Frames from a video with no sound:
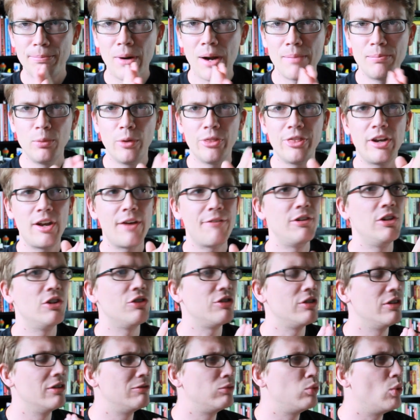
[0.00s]
The problem with the
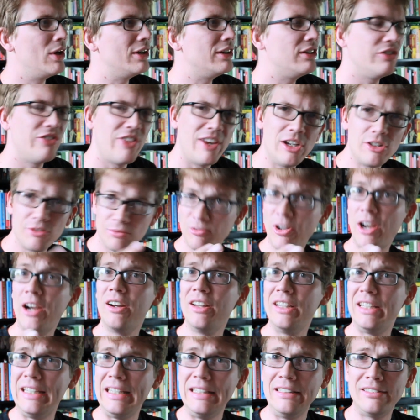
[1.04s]
definition of want is that it's
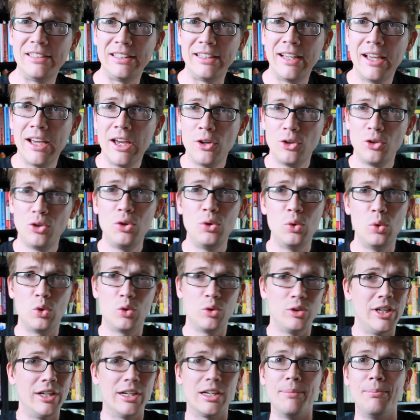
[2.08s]
very easy to
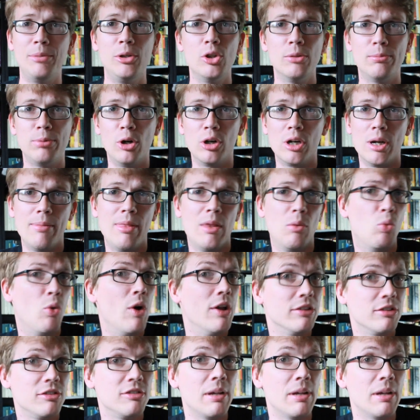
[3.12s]
create a computer program that wants